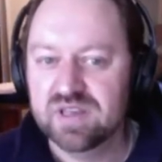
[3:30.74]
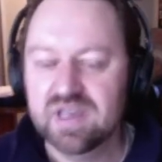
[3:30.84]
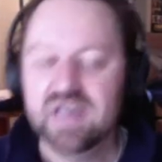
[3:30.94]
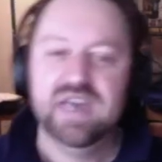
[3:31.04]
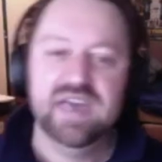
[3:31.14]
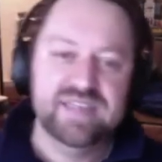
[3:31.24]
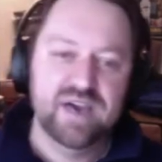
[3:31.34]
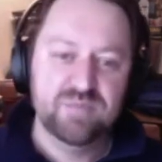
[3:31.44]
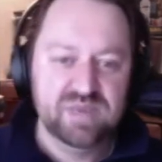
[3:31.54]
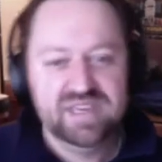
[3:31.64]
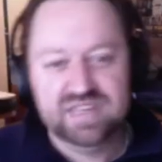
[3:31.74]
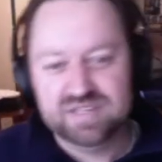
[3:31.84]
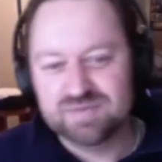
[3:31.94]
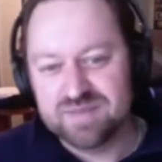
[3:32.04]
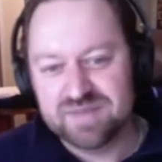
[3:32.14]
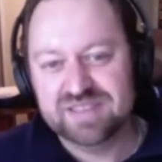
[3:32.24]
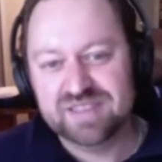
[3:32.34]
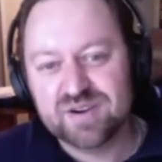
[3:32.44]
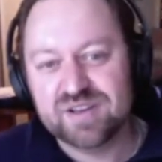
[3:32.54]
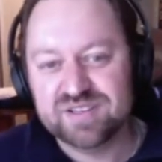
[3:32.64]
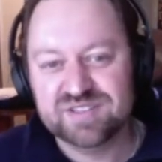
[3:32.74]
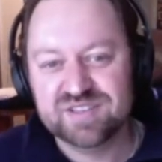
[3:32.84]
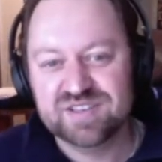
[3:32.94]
And now me in my mid-30s